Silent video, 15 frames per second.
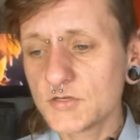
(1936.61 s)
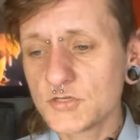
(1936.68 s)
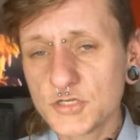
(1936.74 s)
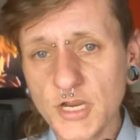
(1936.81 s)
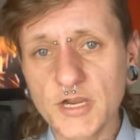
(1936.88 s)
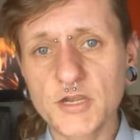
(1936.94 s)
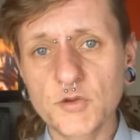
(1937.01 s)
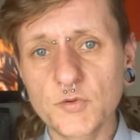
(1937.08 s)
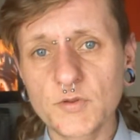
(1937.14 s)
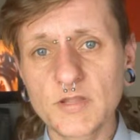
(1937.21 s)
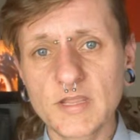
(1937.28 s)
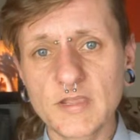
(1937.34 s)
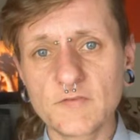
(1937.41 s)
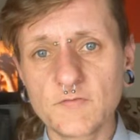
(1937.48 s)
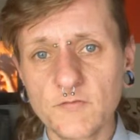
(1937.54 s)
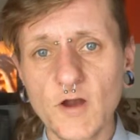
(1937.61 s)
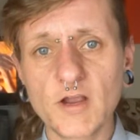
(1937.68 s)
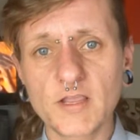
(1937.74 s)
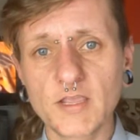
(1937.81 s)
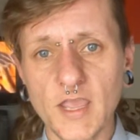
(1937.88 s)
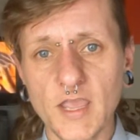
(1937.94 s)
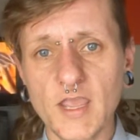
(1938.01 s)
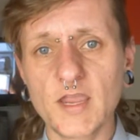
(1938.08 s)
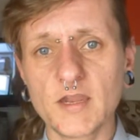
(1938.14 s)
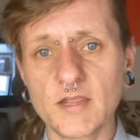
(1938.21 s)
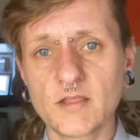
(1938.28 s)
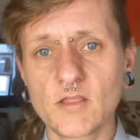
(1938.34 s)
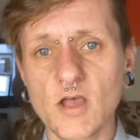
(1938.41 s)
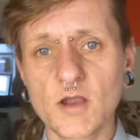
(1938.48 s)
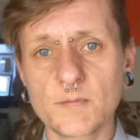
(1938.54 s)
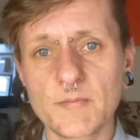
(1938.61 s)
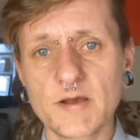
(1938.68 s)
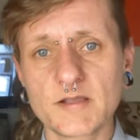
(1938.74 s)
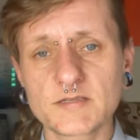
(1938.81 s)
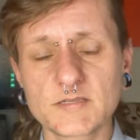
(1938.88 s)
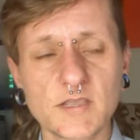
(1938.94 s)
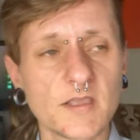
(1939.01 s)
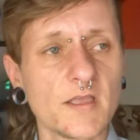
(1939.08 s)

genuinely fucking hate Elon Musk.